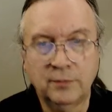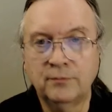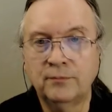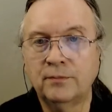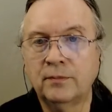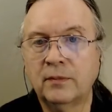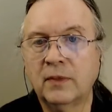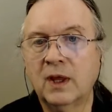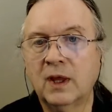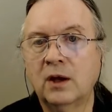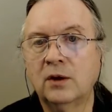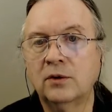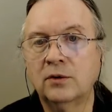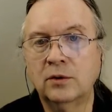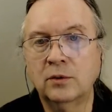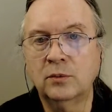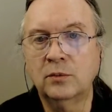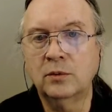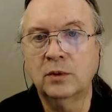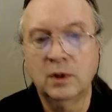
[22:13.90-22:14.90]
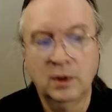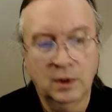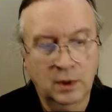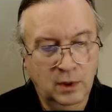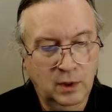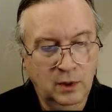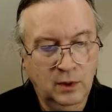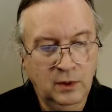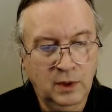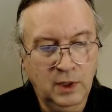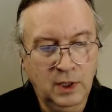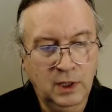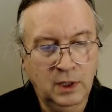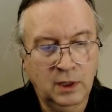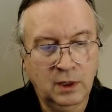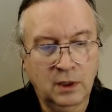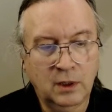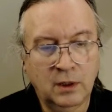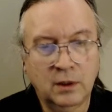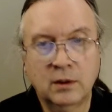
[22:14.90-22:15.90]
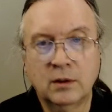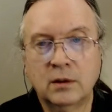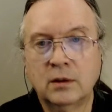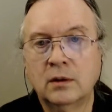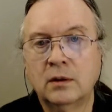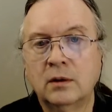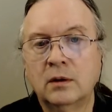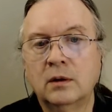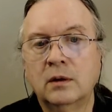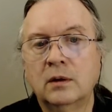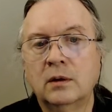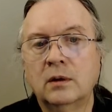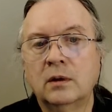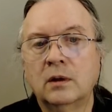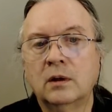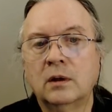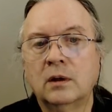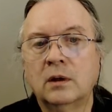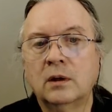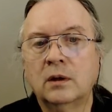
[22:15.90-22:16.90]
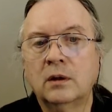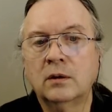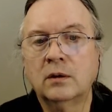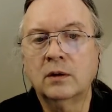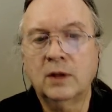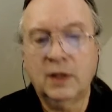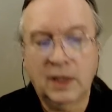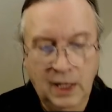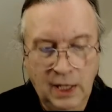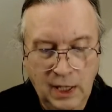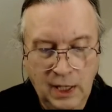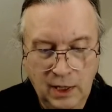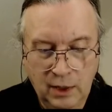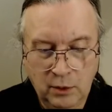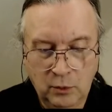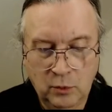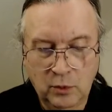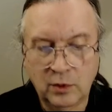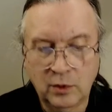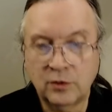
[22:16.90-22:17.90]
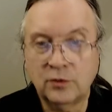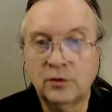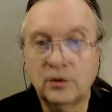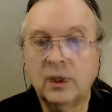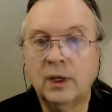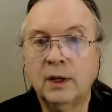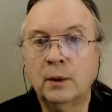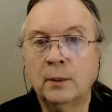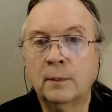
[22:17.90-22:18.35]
Now do the K it was, right?